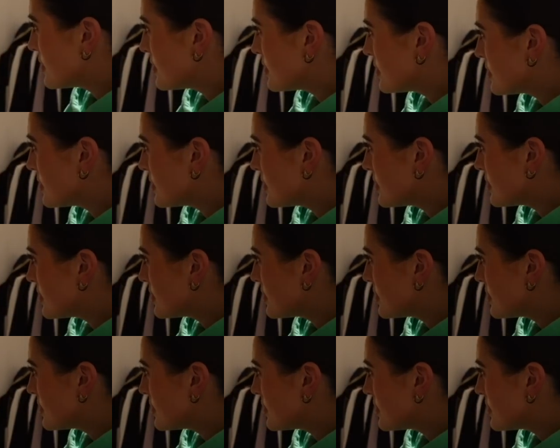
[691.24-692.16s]
Neom
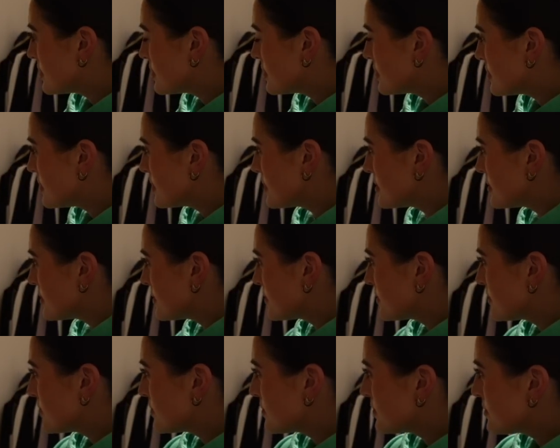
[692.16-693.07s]

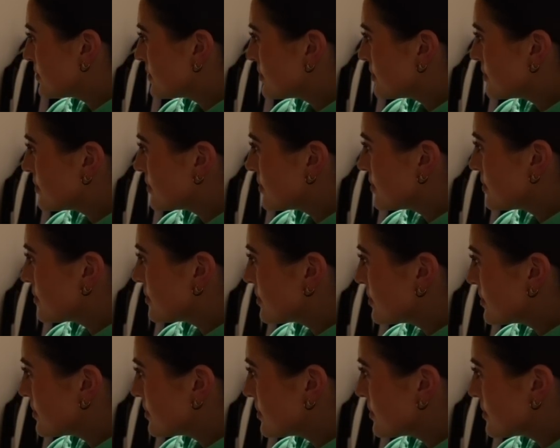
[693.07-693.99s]
body scrub
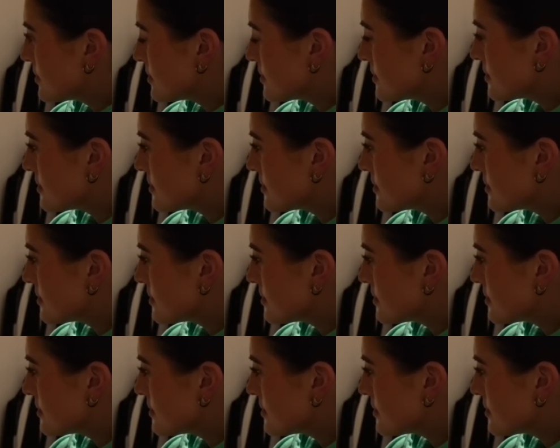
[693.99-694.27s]
one.